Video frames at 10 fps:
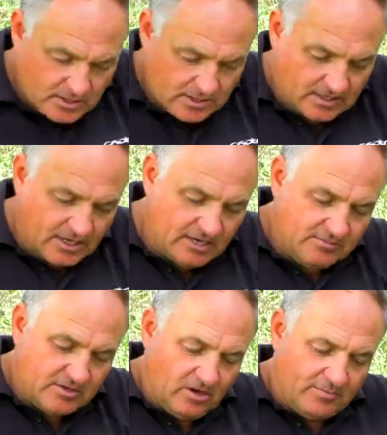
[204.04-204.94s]

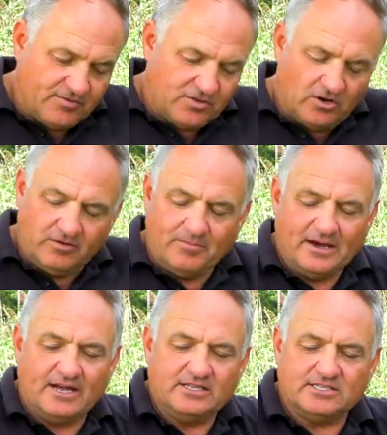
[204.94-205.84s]
Same type of shotting
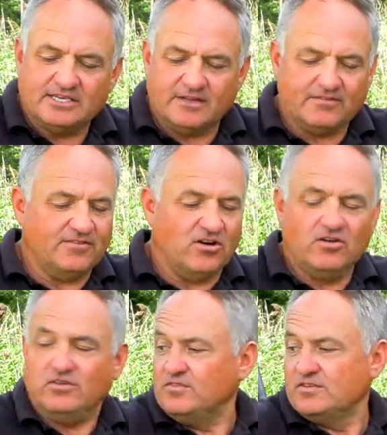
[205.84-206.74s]
pattern as the
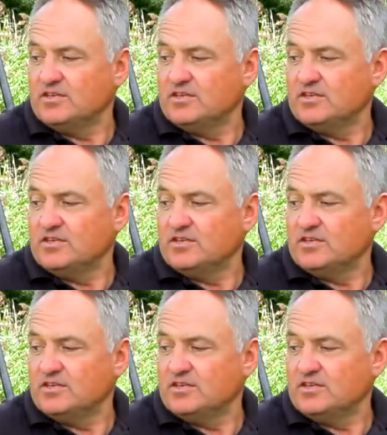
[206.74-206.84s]
N5.